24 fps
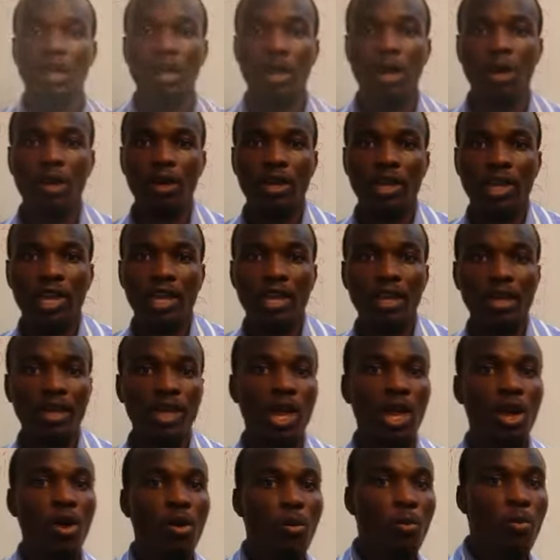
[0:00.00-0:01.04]
Okay,
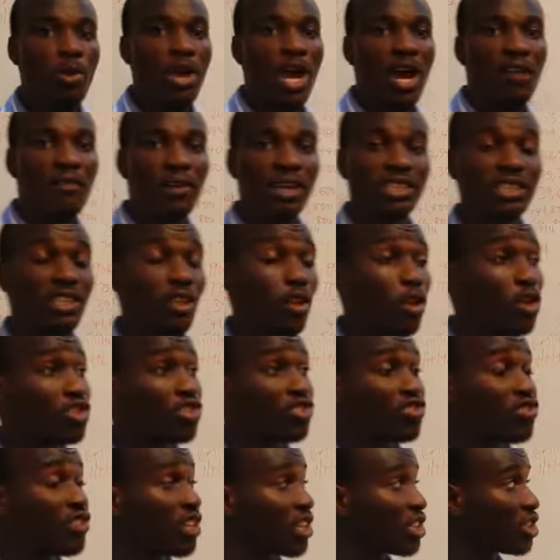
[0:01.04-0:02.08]
we have an
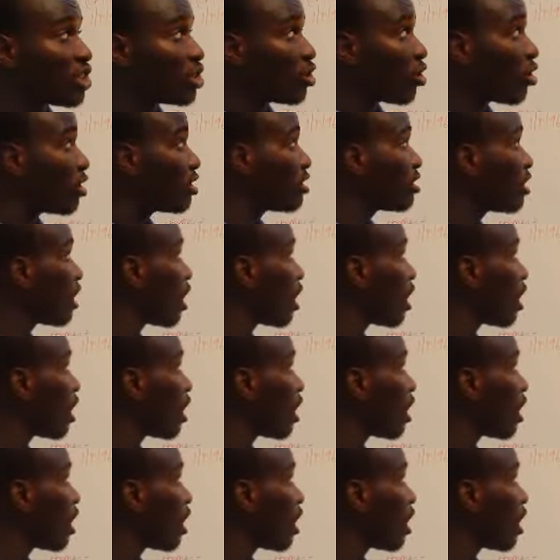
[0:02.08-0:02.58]
illustration